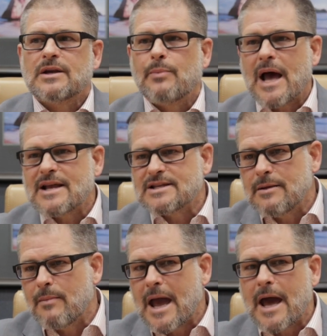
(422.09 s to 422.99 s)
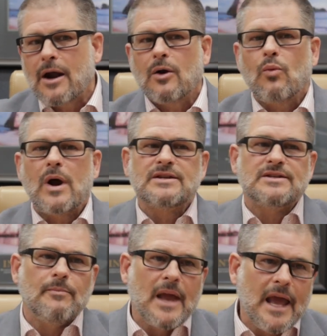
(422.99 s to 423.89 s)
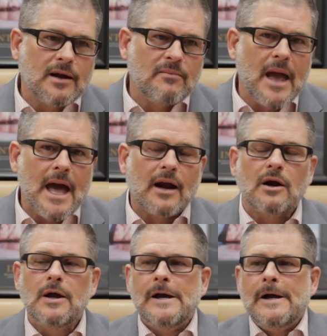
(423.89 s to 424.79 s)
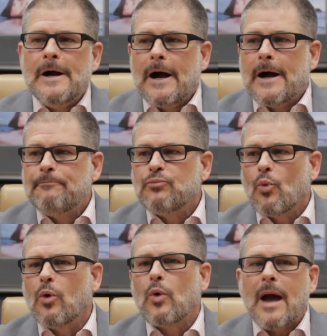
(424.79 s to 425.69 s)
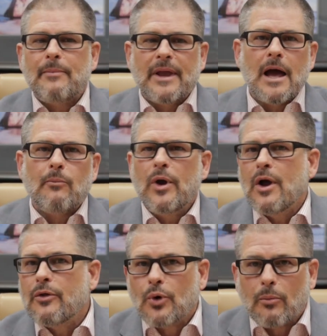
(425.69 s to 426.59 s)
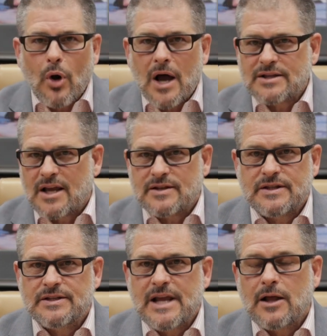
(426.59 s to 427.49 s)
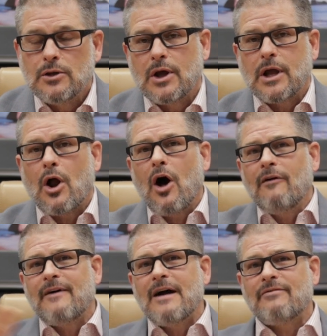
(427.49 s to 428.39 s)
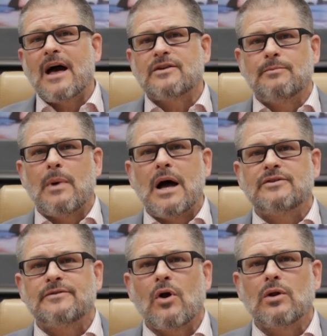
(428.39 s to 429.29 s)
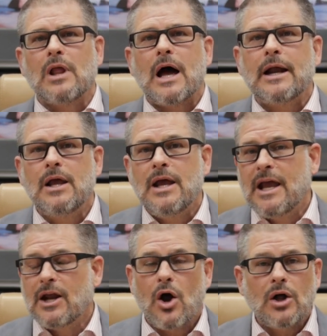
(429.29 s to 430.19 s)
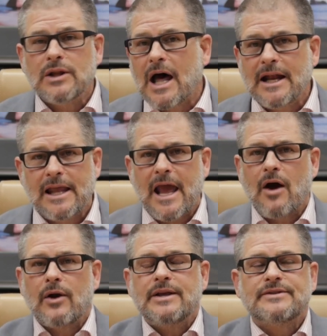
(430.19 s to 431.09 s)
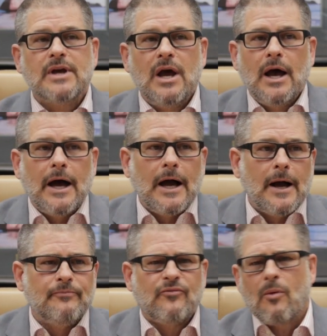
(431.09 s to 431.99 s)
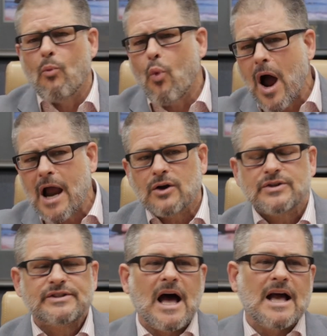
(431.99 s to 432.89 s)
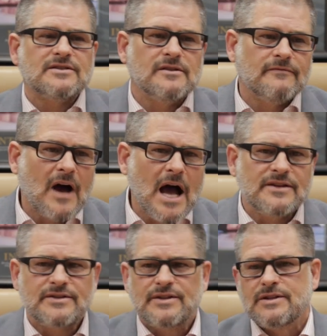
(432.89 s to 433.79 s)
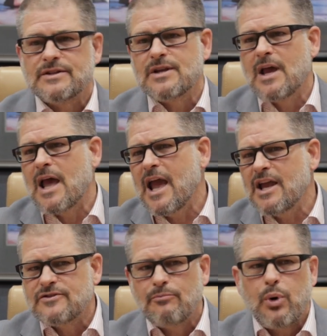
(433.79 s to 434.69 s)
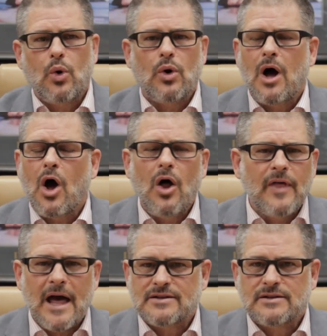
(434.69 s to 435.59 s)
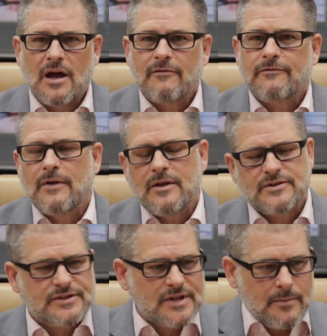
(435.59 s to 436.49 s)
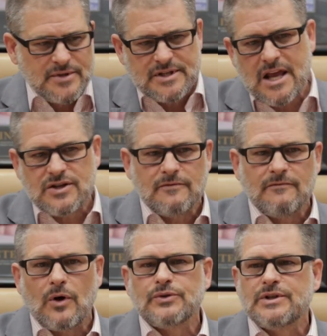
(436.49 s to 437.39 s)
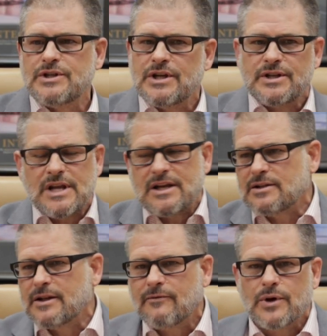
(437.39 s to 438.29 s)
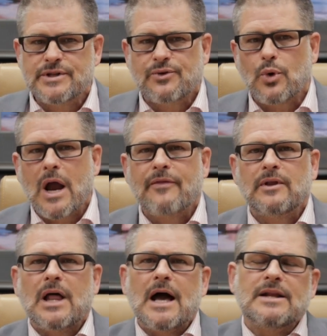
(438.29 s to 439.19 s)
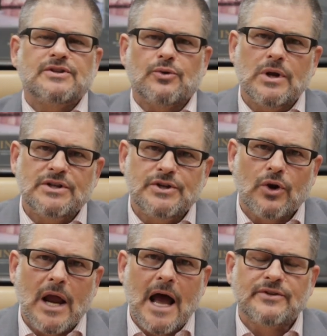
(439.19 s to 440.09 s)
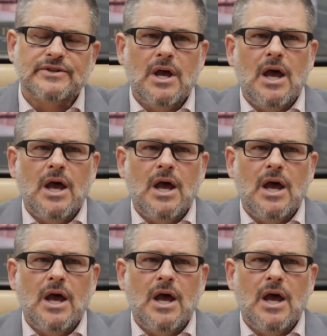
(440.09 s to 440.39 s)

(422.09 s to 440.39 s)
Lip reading: capacity matter? Why does demand matter? We're wrapping up. We go through a process to take a look at all 5,000 miles of our line in all 9 counties, from wire size, devices, age of pole, all that stuff, substation voltages and deliveries throughout the lines to reach your house.